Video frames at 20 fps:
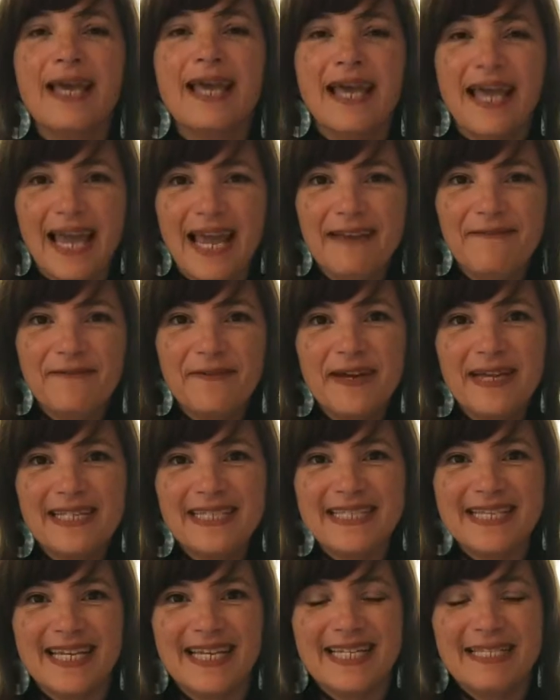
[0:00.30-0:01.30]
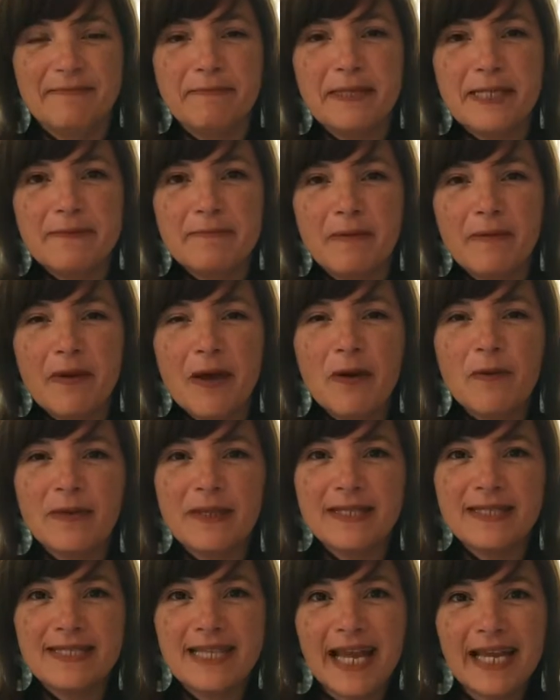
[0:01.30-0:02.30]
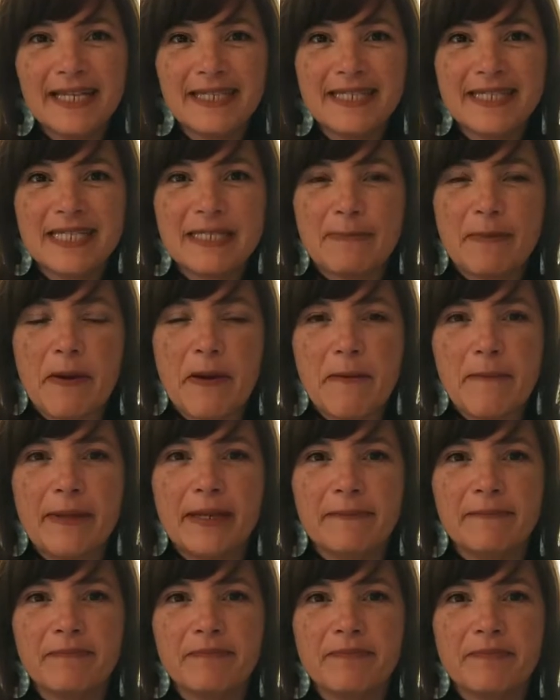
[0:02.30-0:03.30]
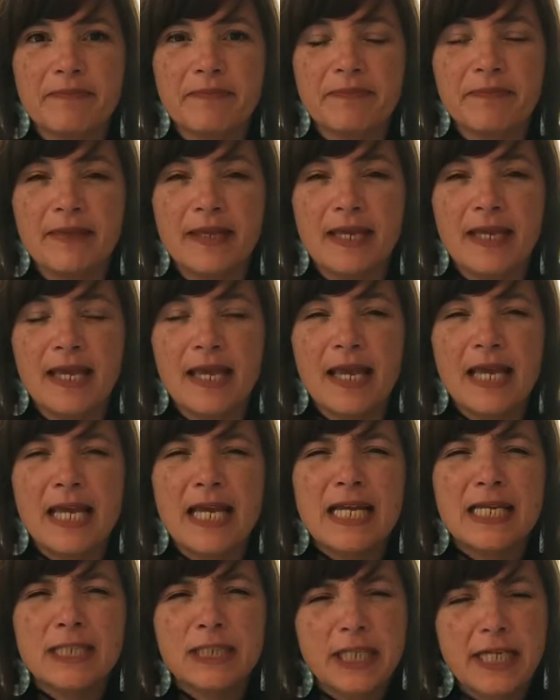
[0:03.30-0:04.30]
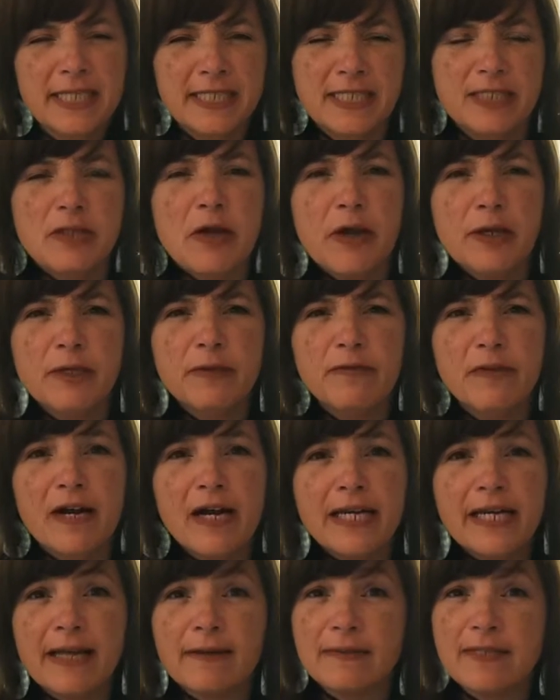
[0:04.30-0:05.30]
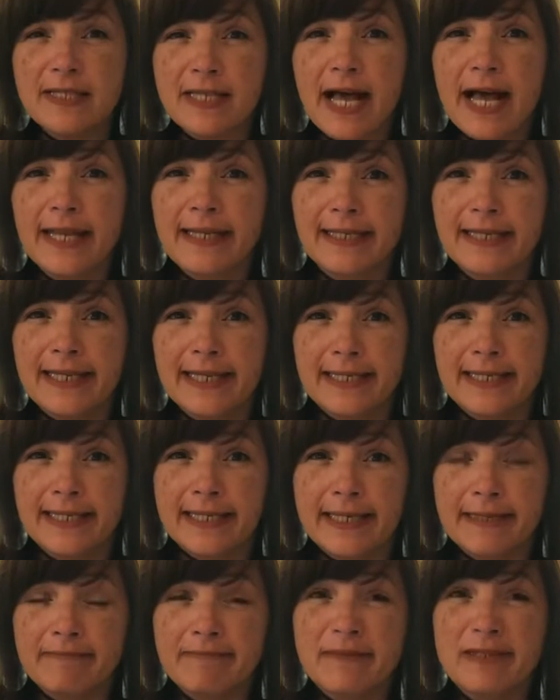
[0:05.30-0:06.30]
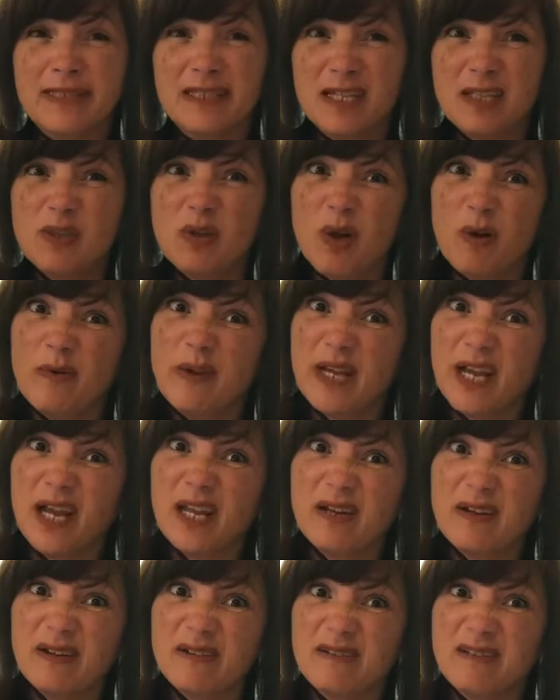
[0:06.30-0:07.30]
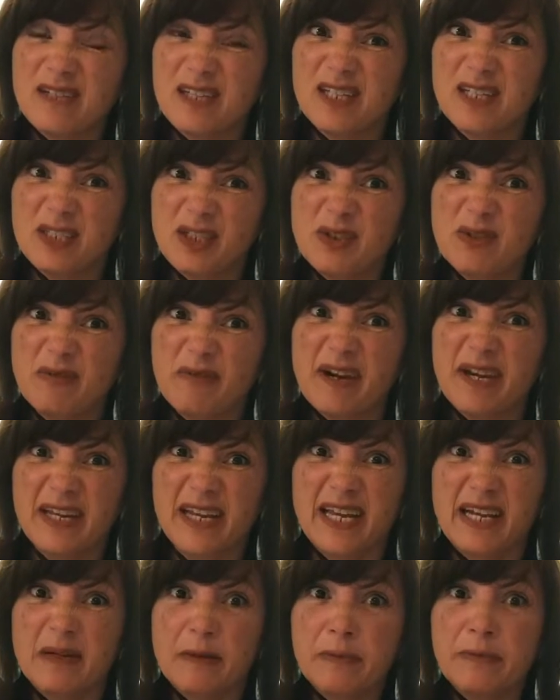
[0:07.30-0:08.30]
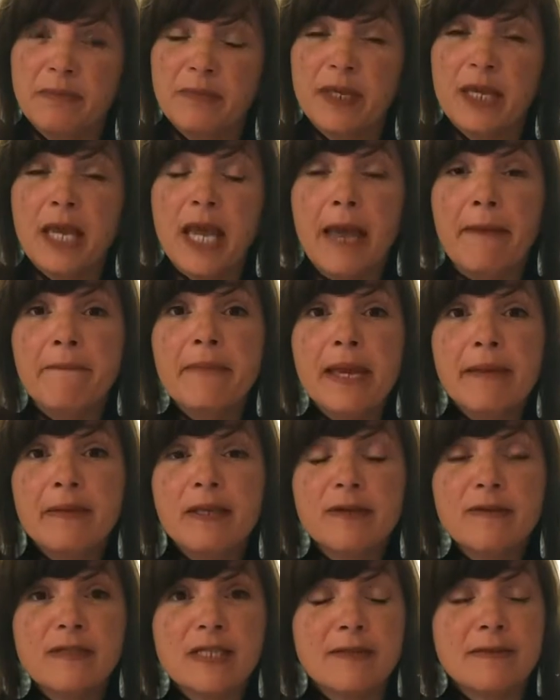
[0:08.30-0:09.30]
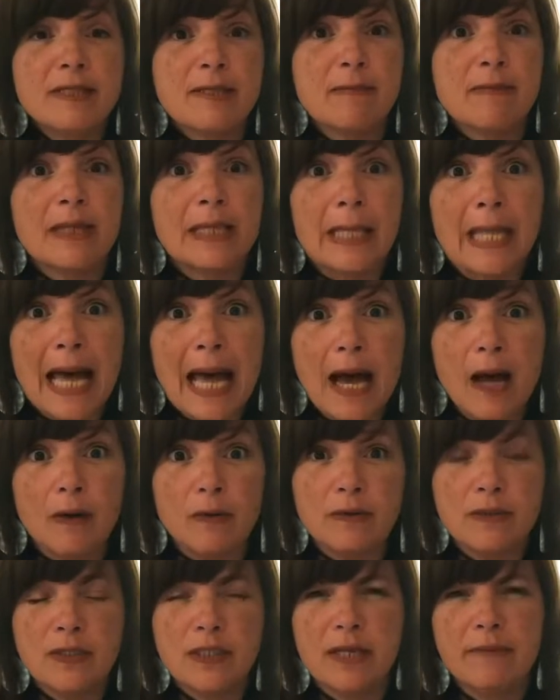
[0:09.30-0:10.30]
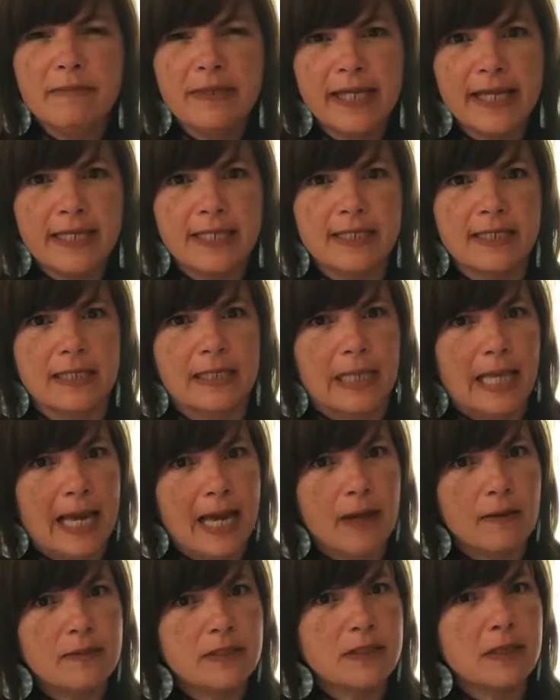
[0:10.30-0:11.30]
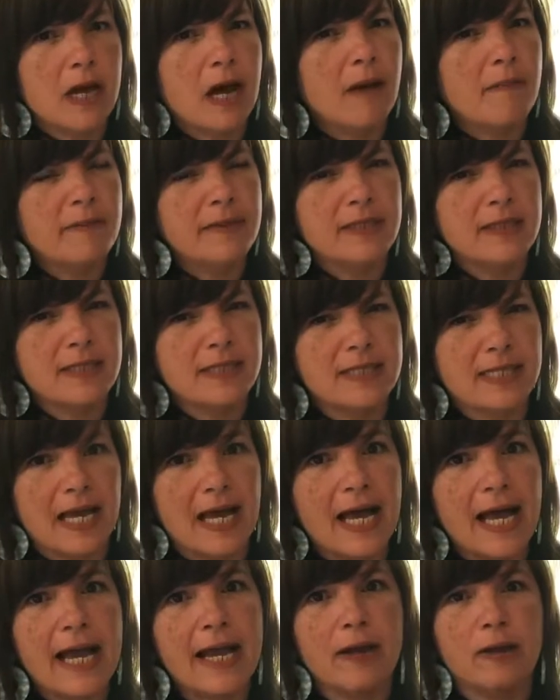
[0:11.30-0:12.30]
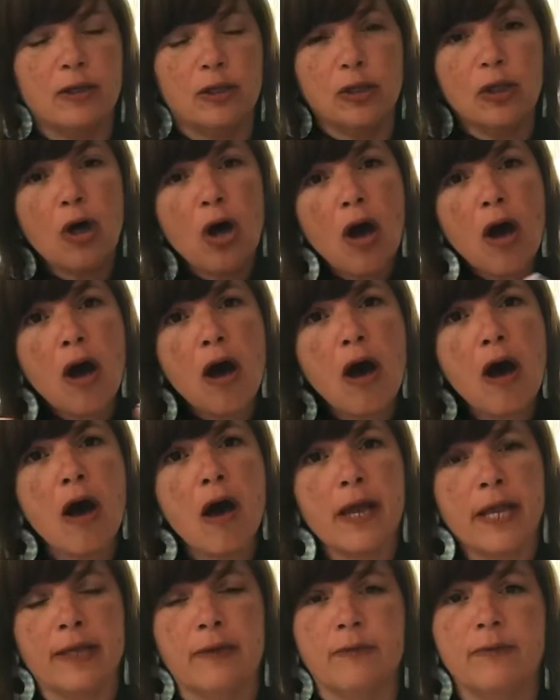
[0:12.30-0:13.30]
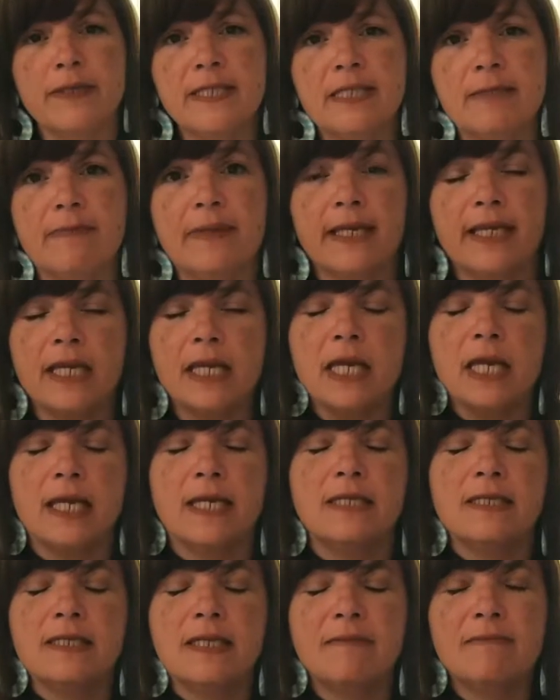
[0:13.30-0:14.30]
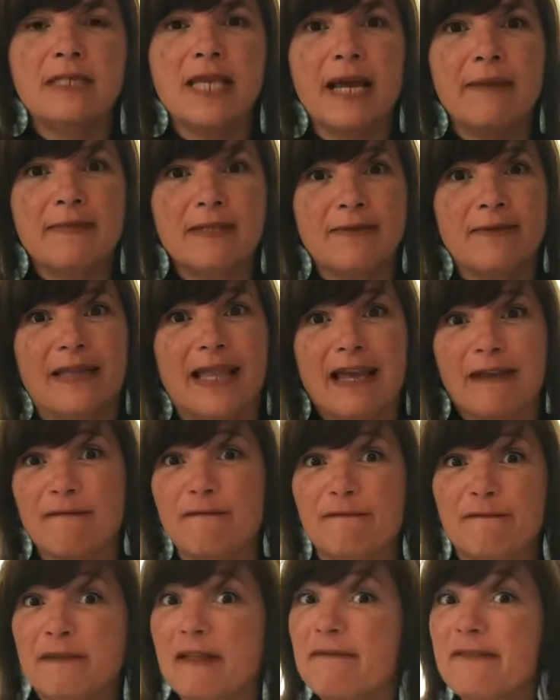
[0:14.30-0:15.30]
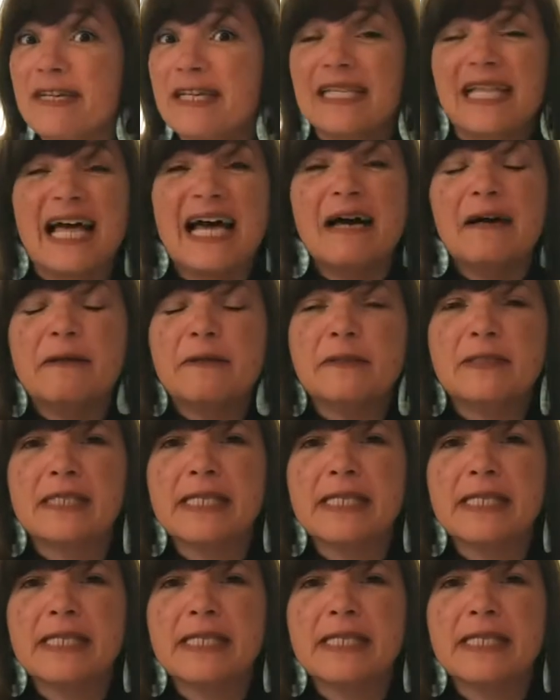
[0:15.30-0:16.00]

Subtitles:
Hey friends, it's Miss Pavone with a science experiment. Chances are you've gone outside lately, because that's all we kind of can do right now. And maybe you've seen some clouds. Some days the clouds up in the sky are long and wispy. Sometimes they're like fluffy clouds.